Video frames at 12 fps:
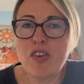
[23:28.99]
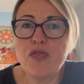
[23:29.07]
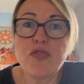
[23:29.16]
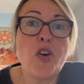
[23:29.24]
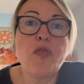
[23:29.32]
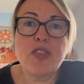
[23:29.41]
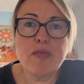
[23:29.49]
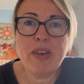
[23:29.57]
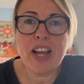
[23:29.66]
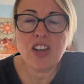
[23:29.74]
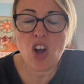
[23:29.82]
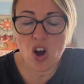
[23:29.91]
of, of the
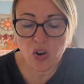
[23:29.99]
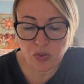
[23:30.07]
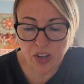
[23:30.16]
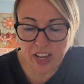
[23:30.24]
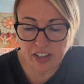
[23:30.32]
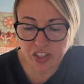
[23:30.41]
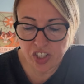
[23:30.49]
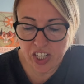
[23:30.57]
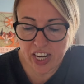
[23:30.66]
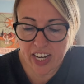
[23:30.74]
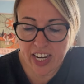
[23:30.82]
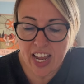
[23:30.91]
black hole
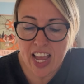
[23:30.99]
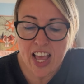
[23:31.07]
energy.